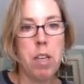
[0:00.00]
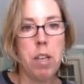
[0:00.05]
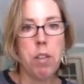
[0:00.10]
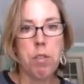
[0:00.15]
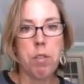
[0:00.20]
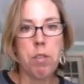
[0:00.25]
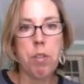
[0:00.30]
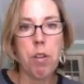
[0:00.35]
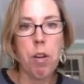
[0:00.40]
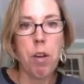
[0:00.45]

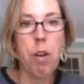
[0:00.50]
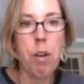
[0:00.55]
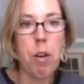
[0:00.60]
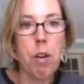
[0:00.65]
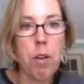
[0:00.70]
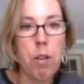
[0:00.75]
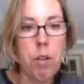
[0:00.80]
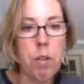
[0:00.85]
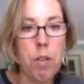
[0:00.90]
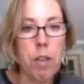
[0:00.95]

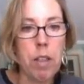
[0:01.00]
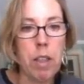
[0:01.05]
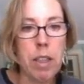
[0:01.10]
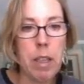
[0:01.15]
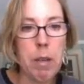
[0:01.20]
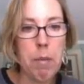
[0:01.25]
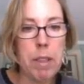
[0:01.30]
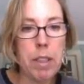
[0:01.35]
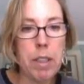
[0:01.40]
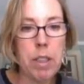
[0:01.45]
So
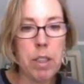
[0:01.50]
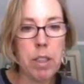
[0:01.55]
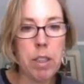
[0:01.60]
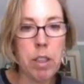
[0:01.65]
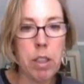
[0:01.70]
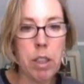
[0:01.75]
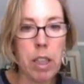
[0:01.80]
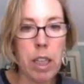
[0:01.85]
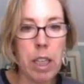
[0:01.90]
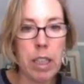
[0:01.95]

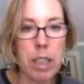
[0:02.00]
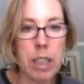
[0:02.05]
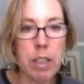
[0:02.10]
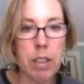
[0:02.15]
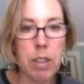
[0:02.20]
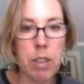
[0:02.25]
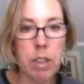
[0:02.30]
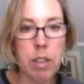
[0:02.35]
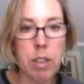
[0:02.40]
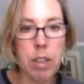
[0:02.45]

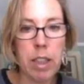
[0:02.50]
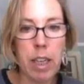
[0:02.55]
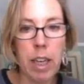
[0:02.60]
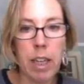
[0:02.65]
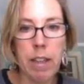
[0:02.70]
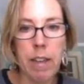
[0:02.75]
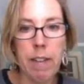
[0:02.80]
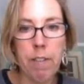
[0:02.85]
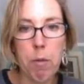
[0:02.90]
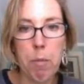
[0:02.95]
let's just look
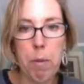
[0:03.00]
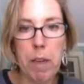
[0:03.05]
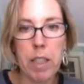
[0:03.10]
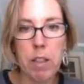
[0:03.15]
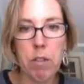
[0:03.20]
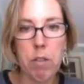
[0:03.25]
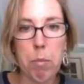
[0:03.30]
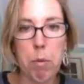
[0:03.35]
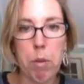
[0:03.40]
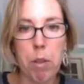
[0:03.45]
at the
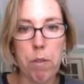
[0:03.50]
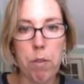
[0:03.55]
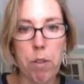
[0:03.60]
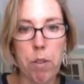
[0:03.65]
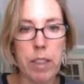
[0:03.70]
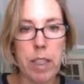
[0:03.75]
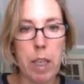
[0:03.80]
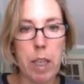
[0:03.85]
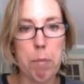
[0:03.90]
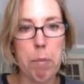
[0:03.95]
information report,
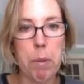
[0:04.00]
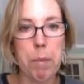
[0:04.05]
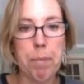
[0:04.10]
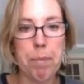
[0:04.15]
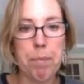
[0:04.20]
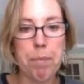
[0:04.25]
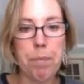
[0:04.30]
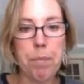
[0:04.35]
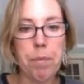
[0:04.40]
for example.